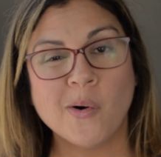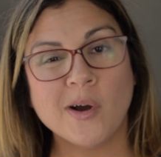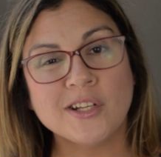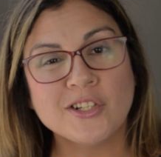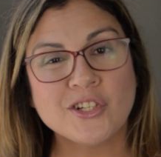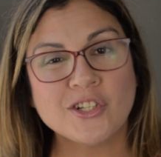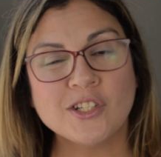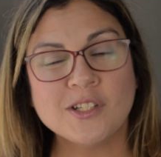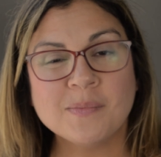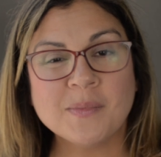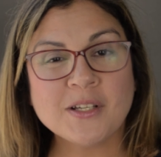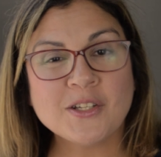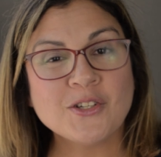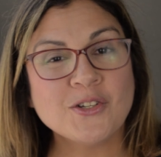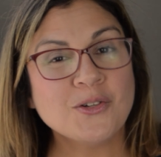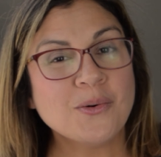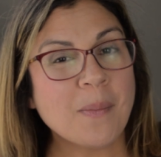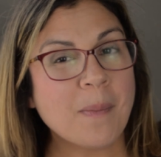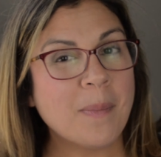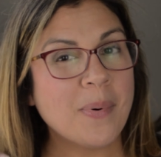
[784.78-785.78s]
questions, make
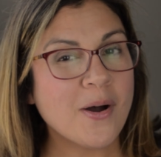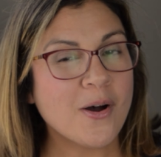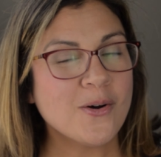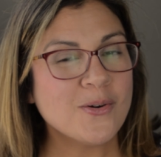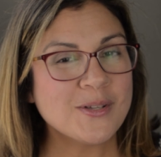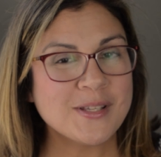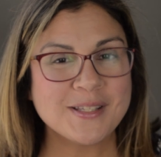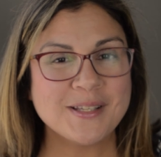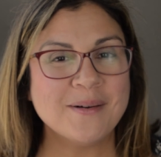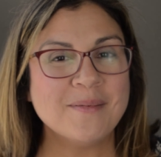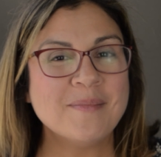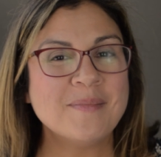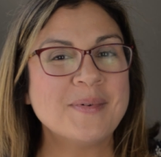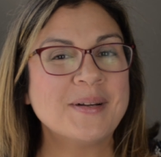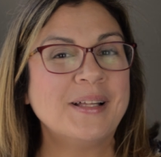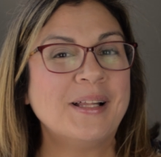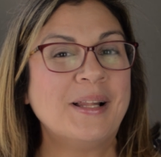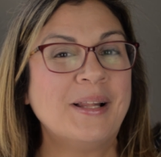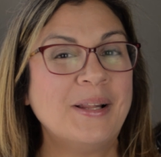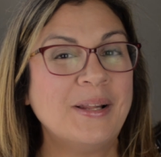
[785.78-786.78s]
sure you post them
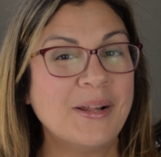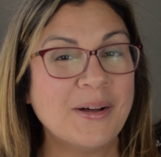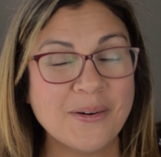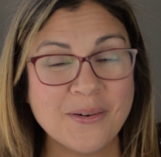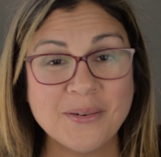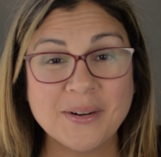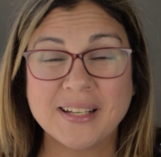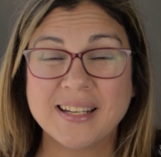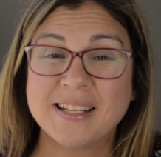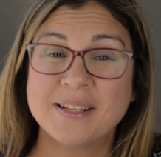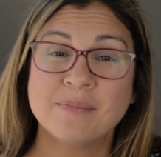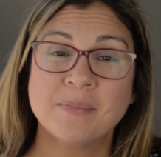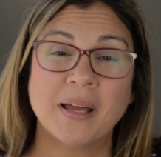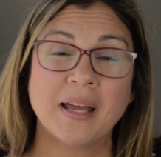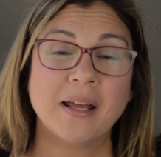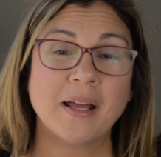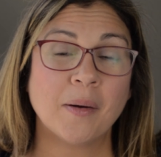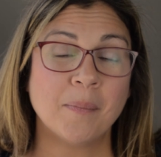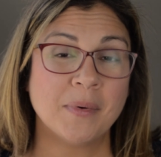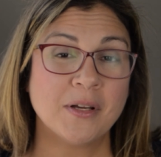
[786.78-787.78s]
below, and then
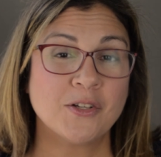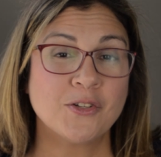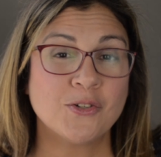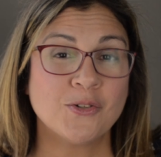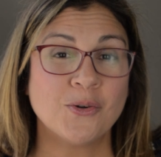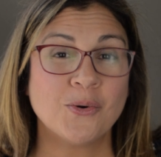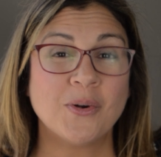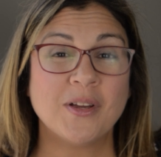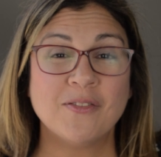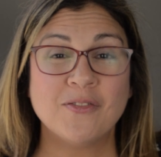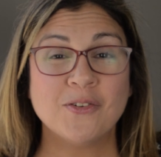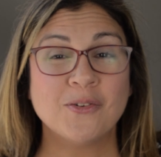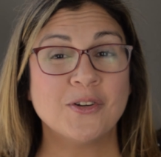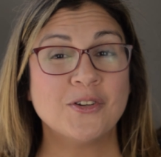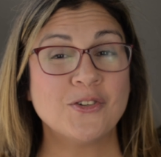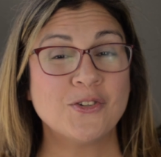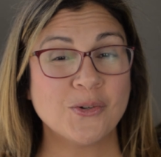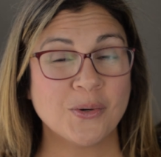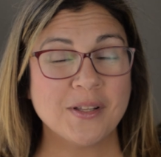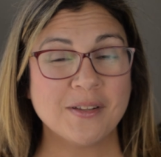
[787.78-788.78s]
make sure if you
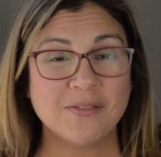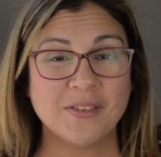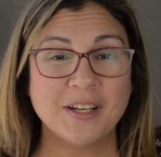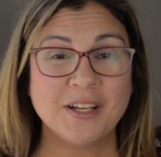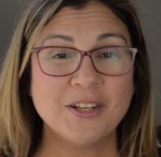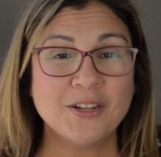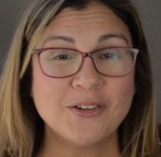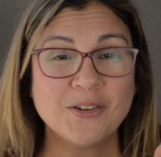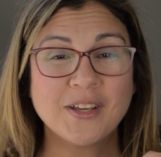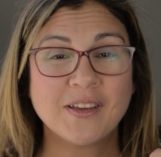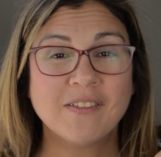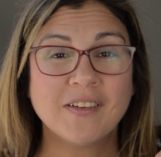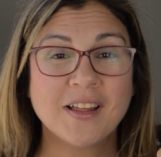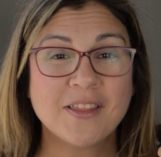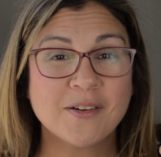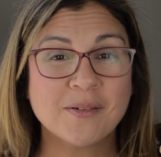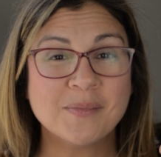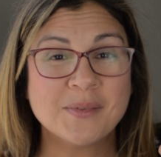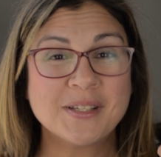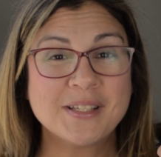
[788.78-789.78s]
enjoyed the video, give it
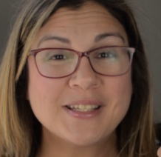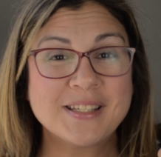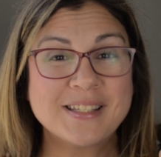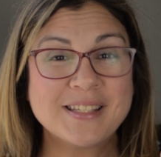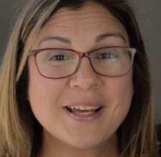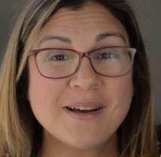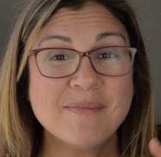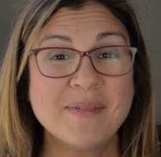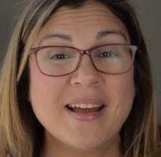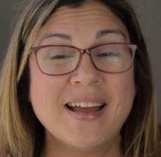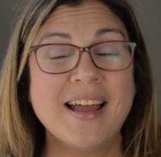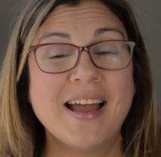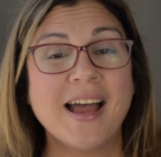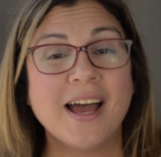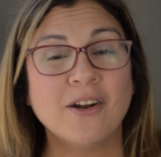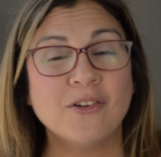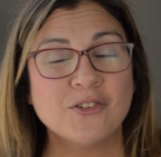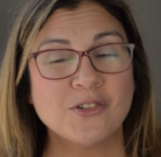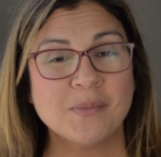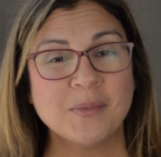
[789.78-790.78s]
a thumbs up.
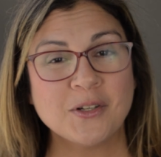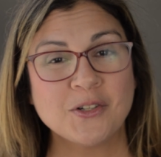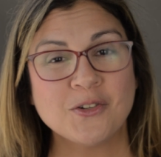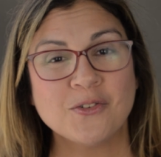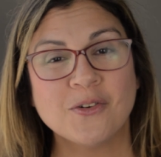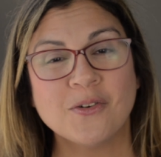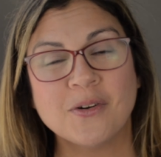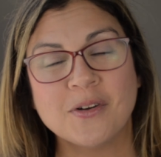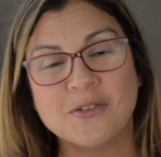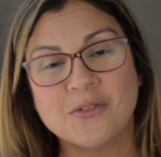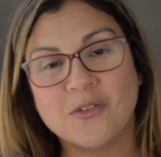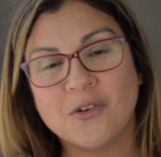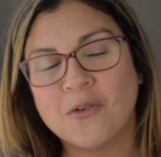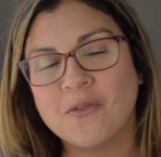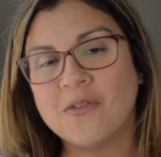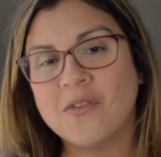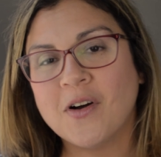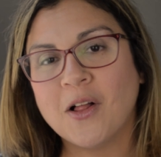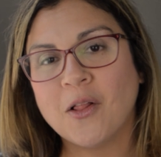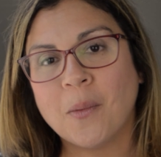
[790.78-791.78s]
And also make sure if you
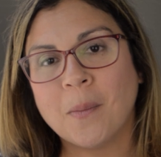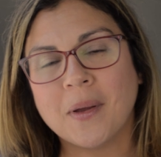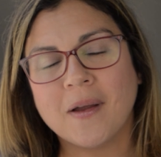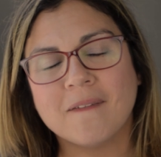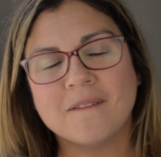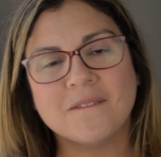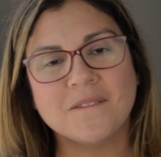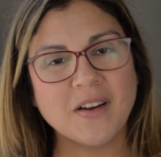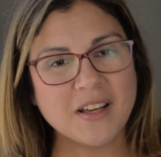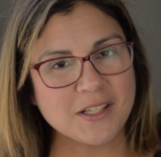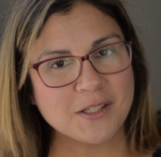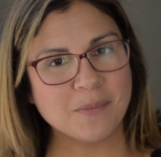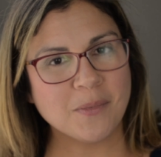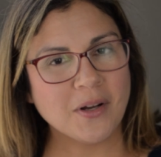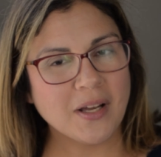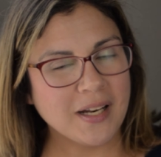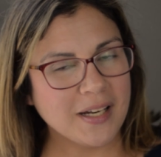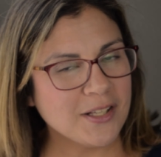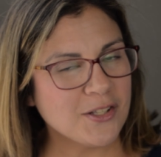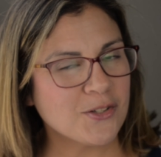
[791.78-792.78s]
don't follow me on
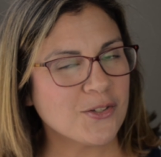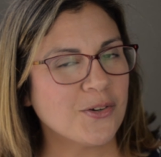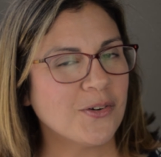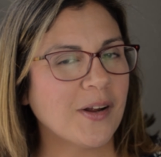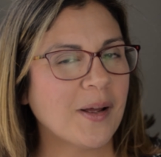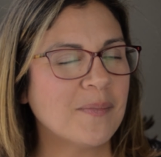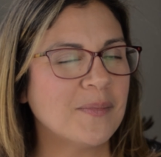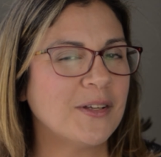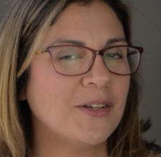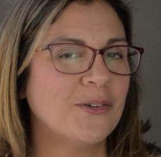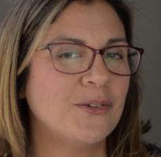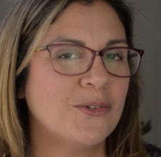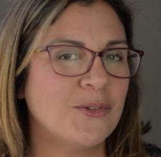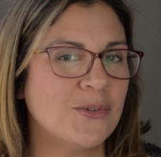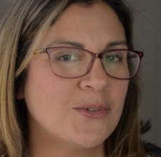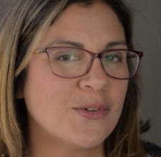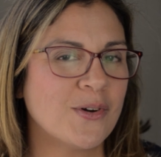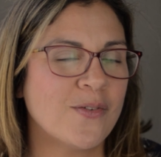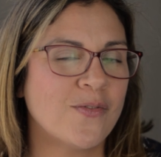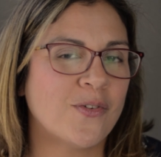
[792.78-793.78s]
Facebook and Instagram, that you
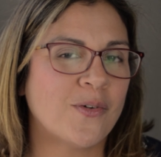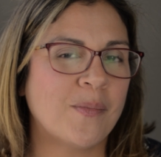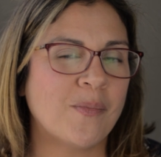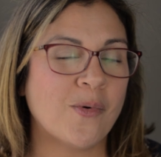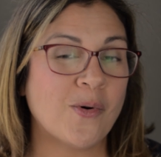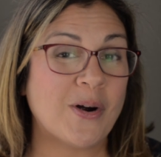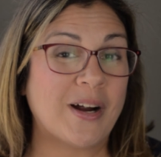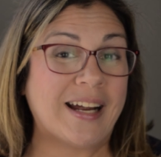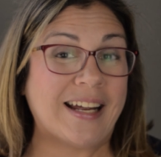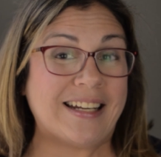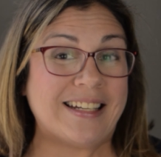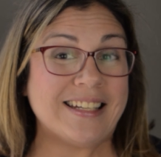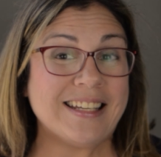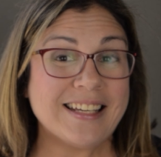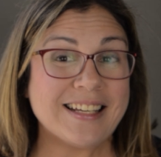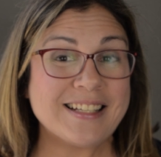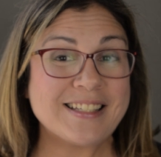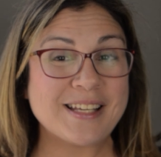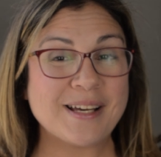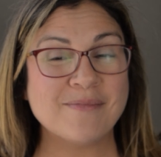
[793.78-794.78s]
do so for more
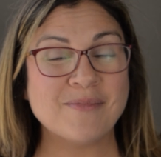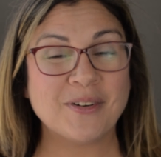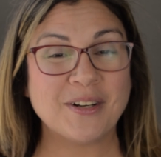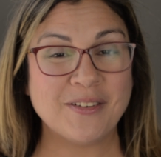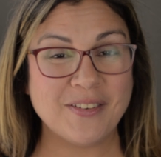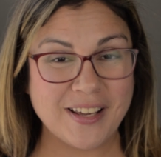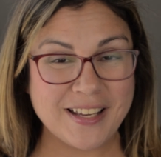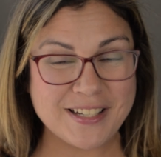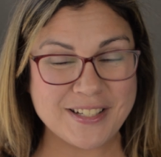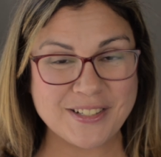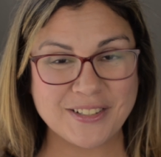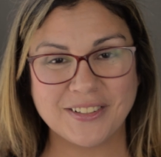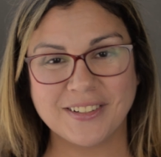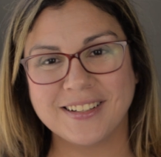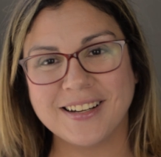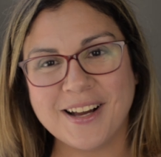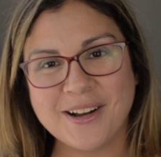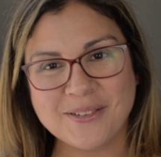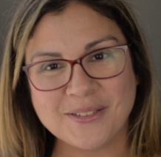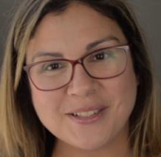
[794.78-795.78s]
ideas and motivation.
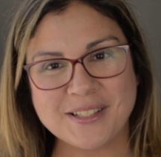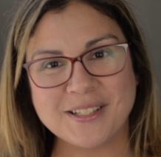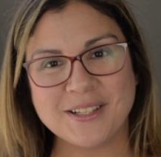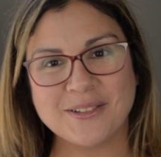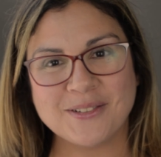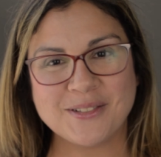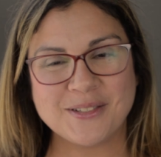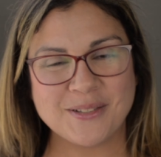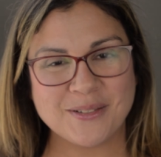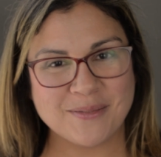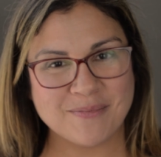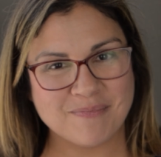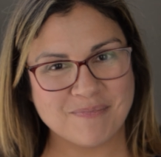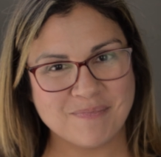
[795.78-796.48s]
I will see you soon.